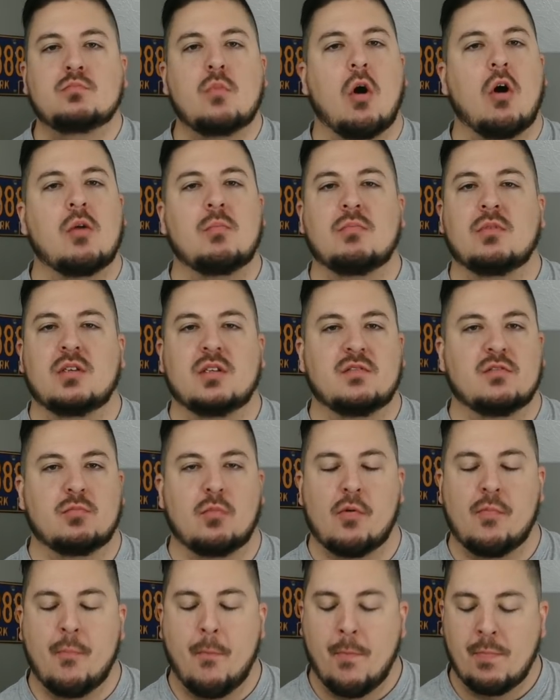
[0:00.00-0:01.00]

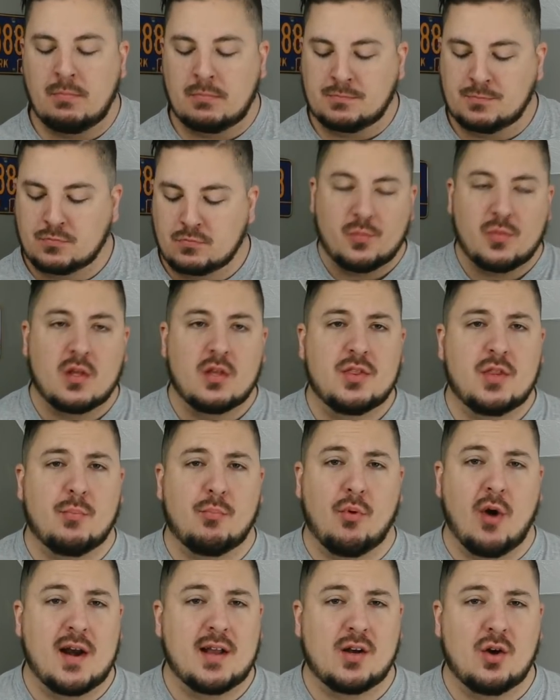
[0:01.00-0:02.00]
Unbelievable. The
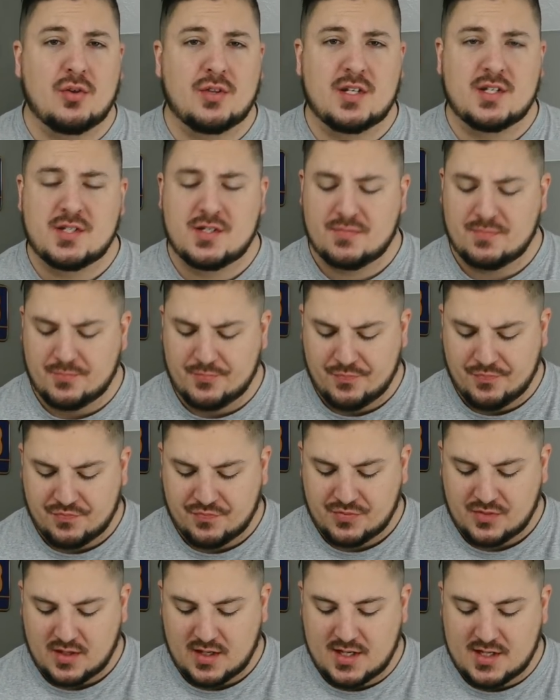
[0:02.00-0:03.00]
breading on this
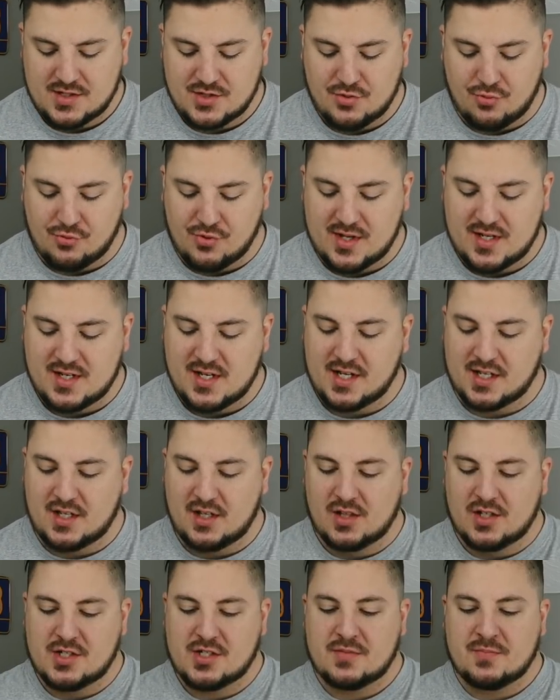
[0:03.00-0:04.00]
is
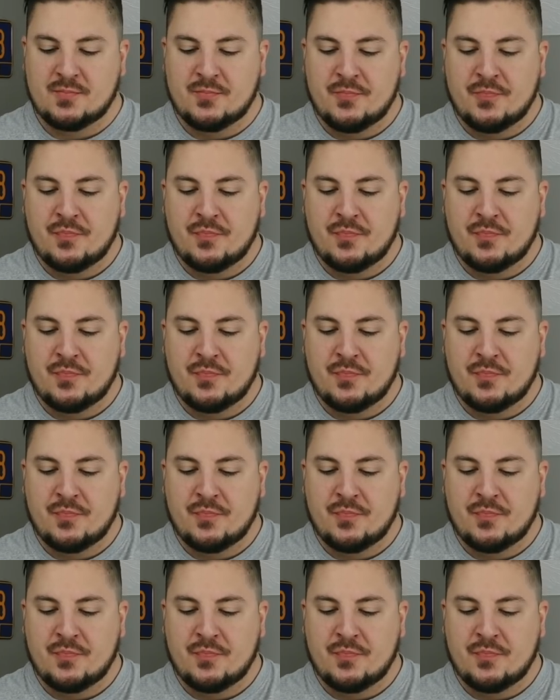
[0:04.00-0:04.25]
ridiculous.